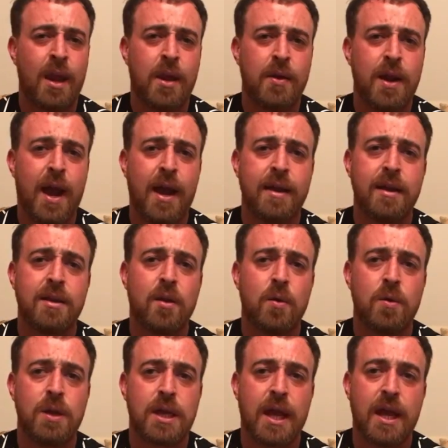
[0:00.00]
how they handled the
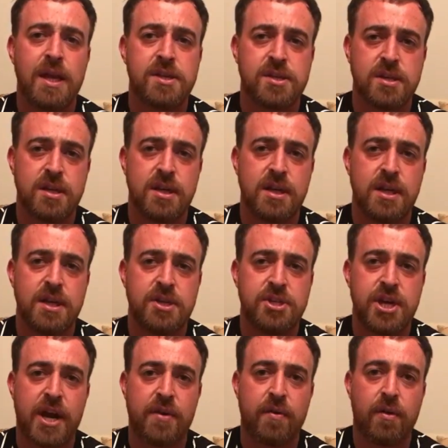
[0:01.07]
whole occasion in, in
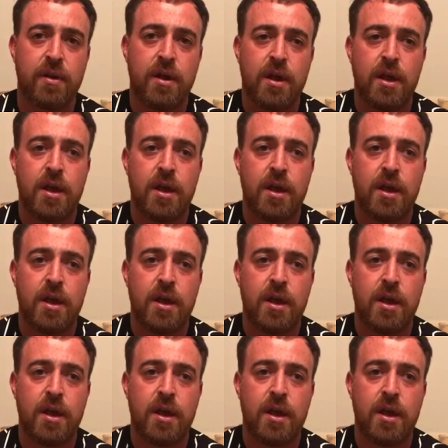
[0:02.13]
general.